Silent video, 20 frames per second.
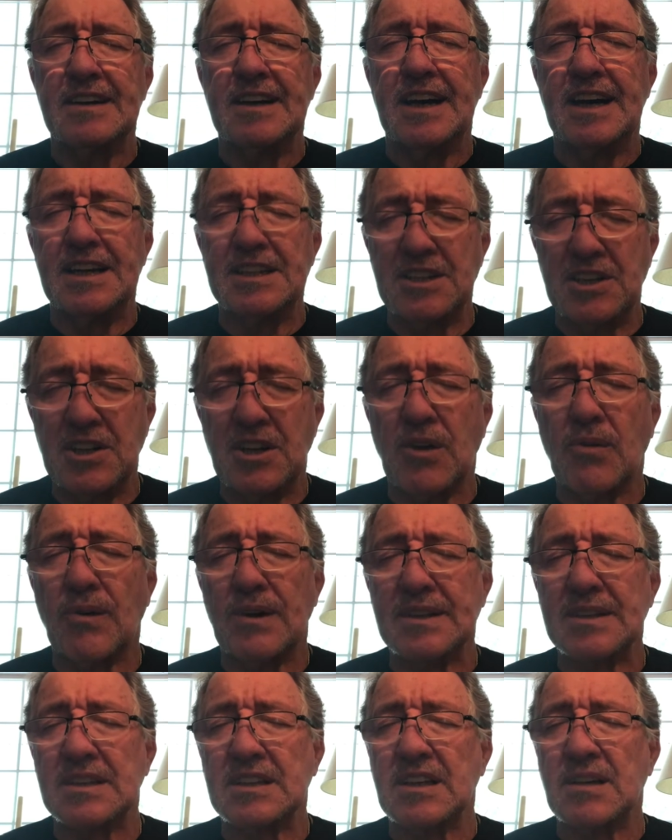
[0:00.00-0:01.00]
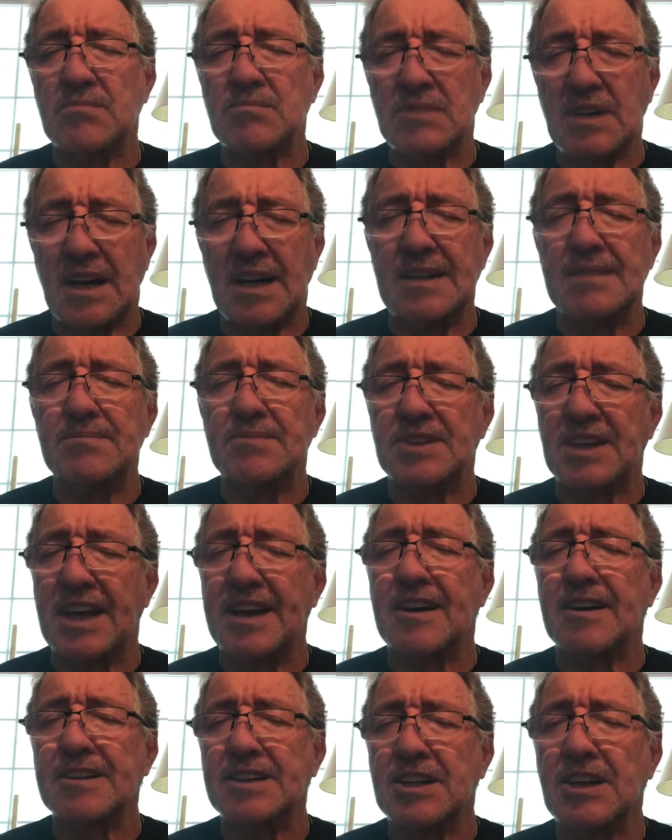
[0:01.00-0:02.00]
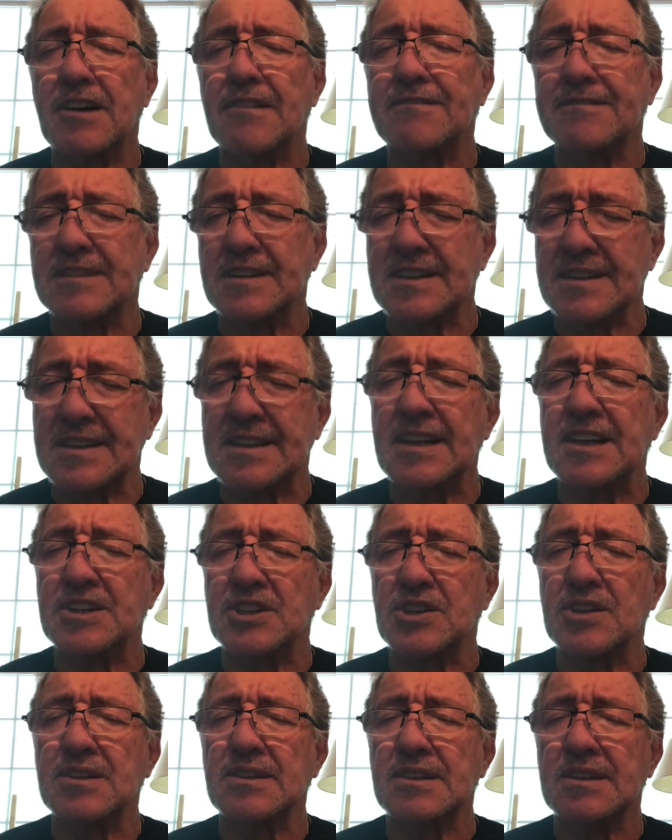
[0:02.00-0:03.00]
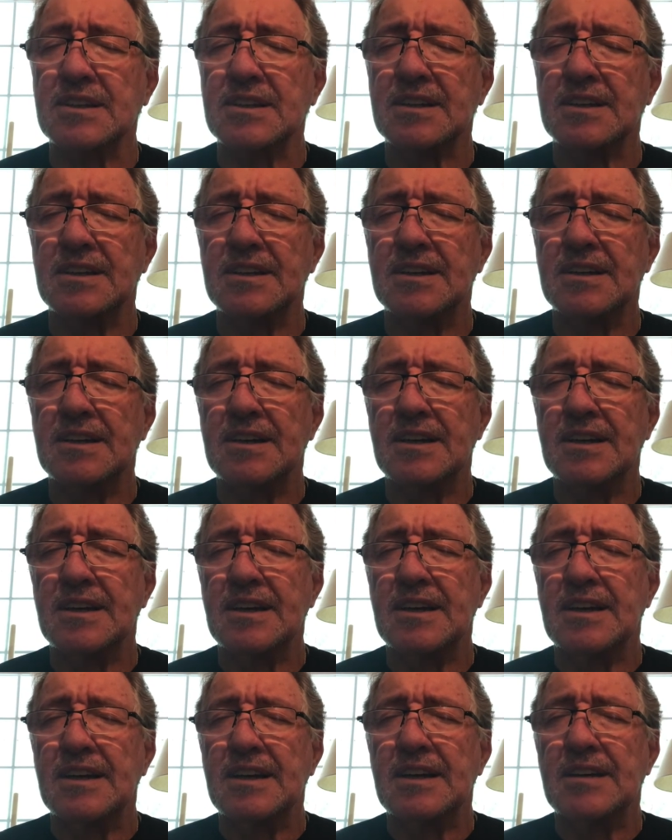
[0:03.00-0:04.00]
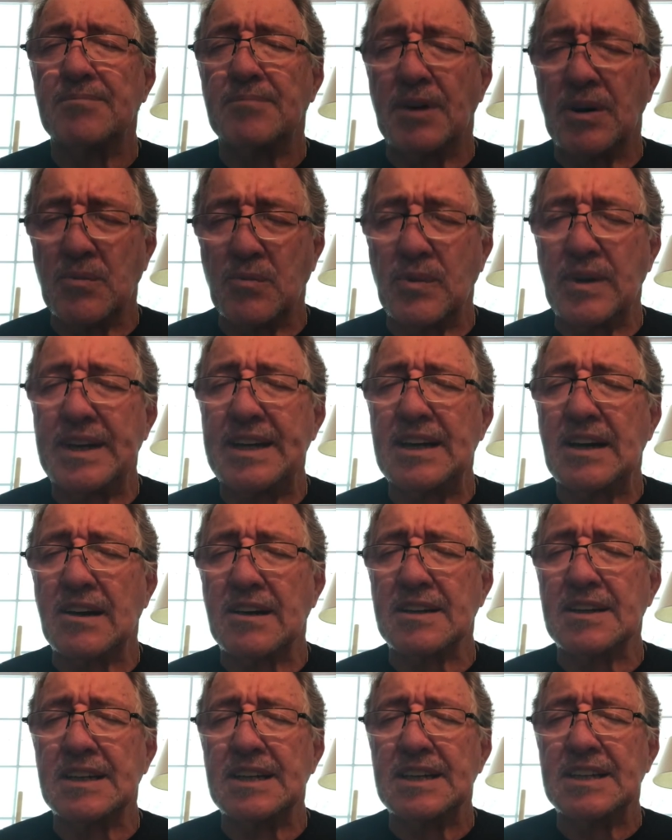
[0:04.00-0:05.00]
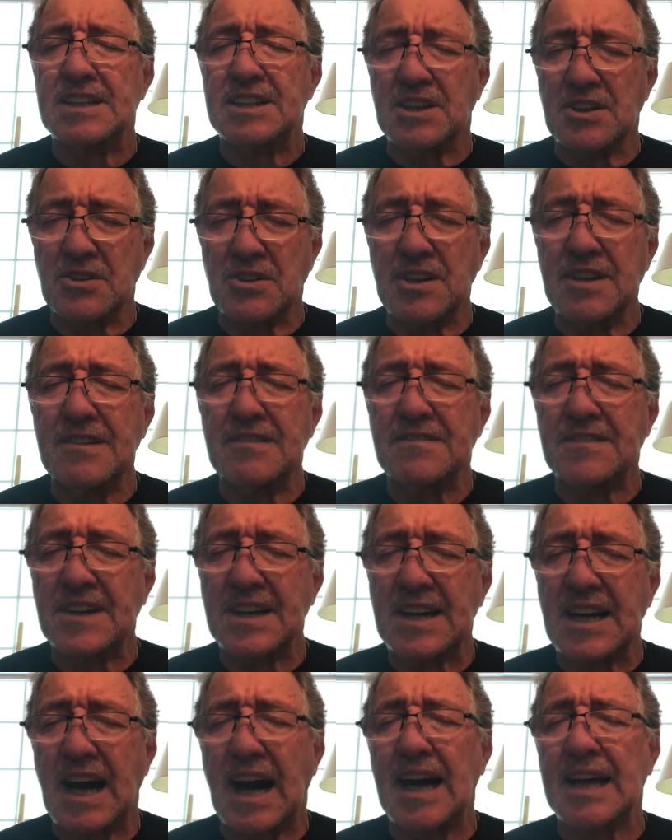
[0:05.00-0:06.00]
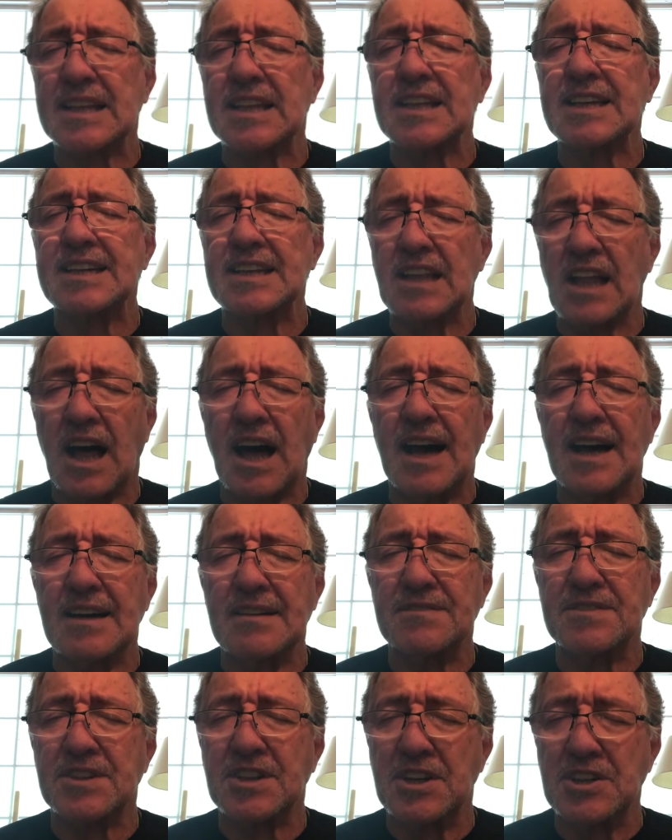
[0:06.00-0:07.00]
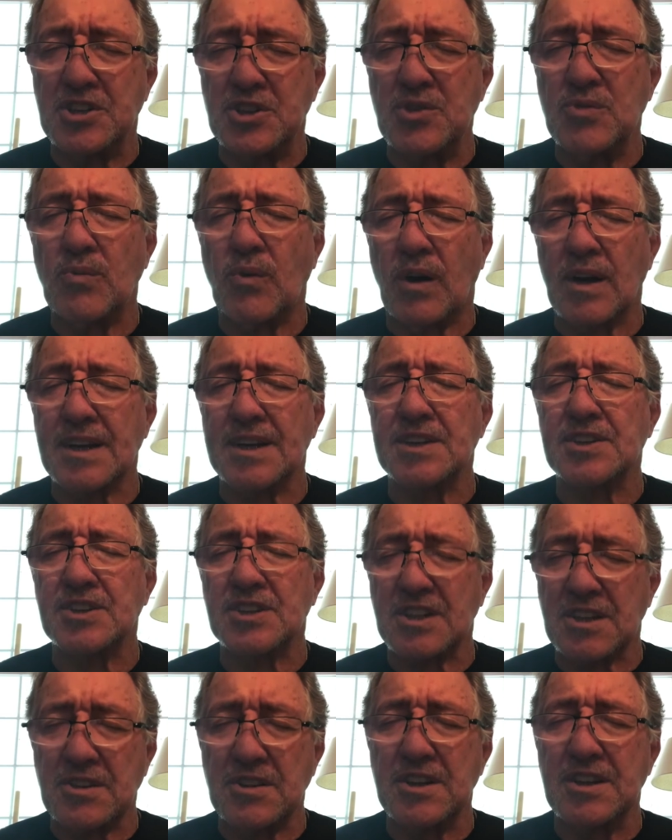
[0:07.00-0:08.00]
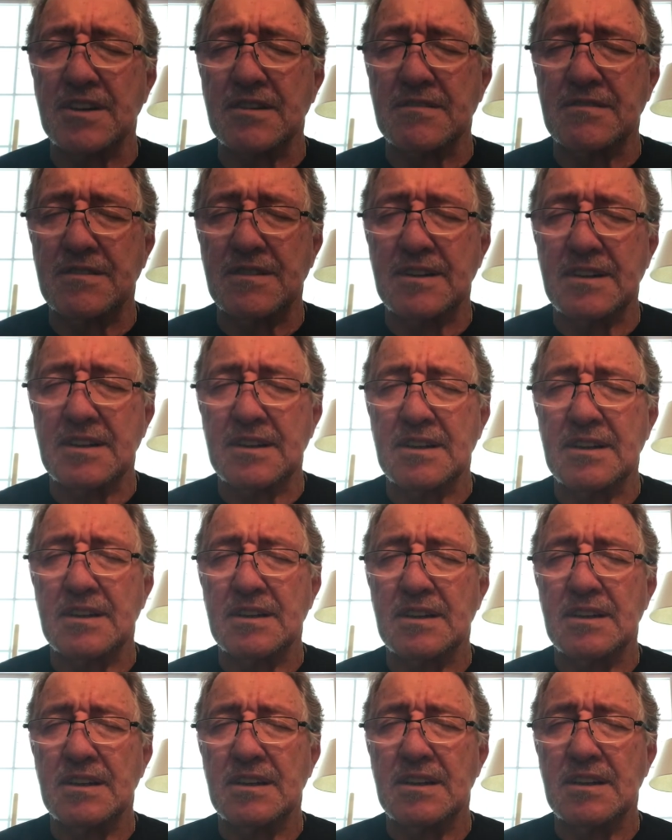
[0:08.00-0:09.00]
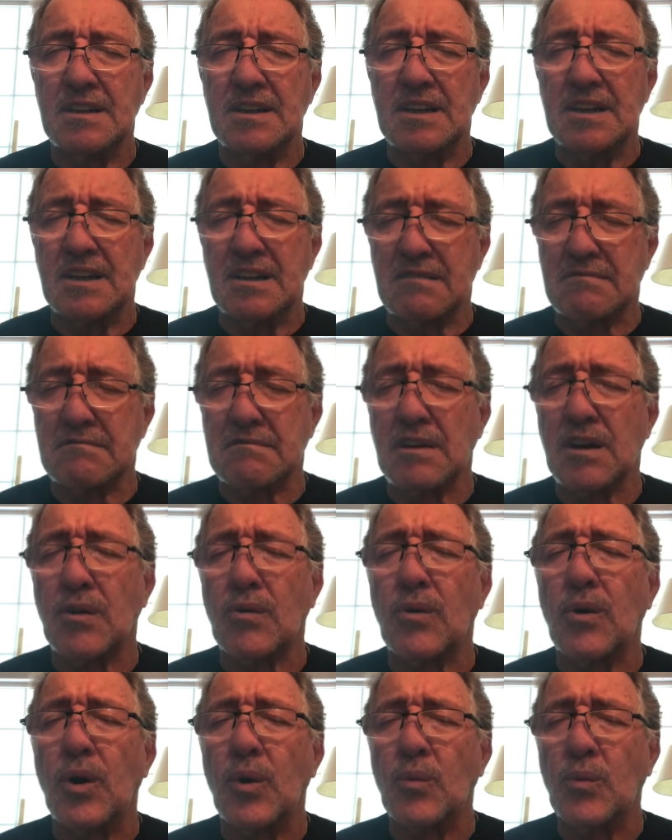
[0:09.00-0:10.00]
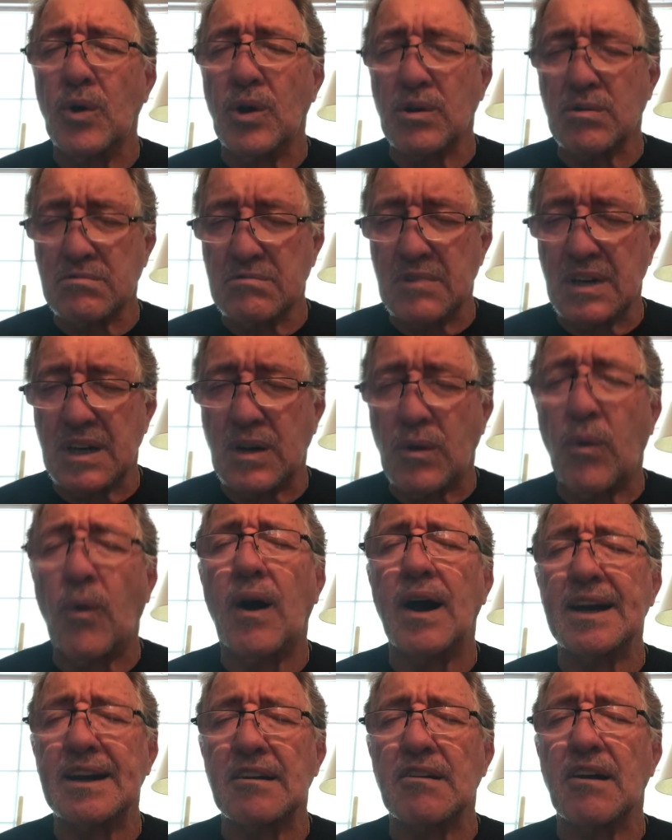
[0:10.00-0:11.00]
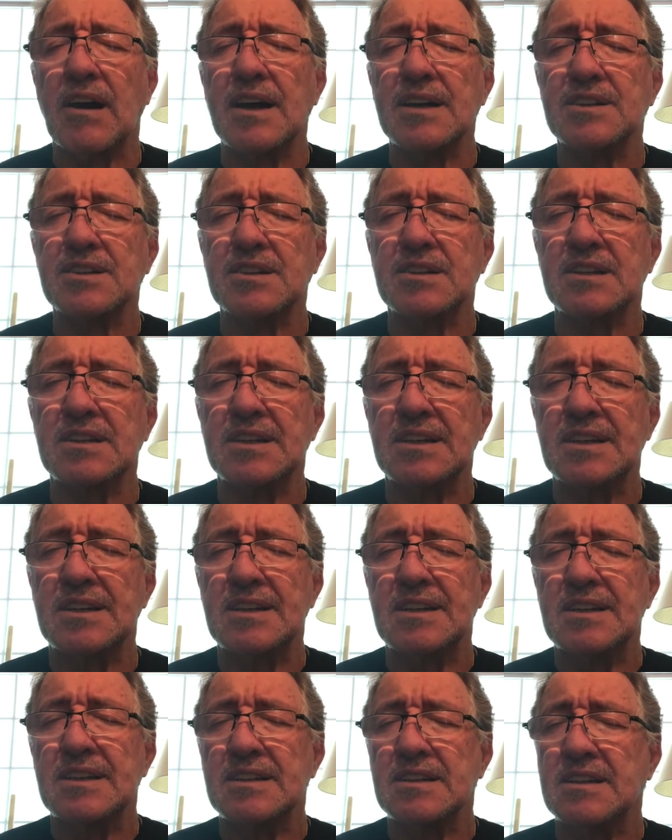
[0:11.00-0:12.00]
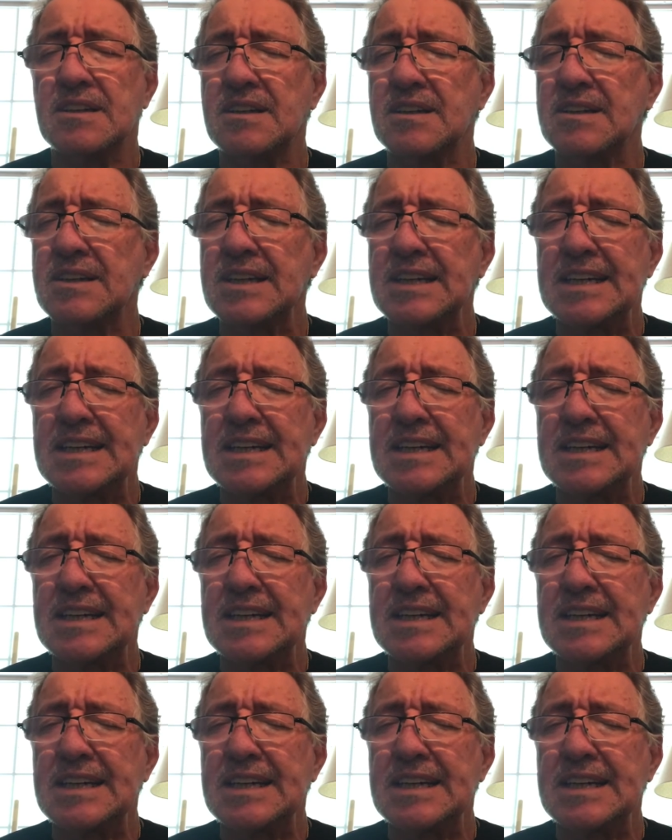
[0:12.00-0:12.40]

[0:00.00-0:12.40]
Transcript: And you know what? Sometimes they are tough decisions, but we are to live the godly lives that you want us to live. It will require us to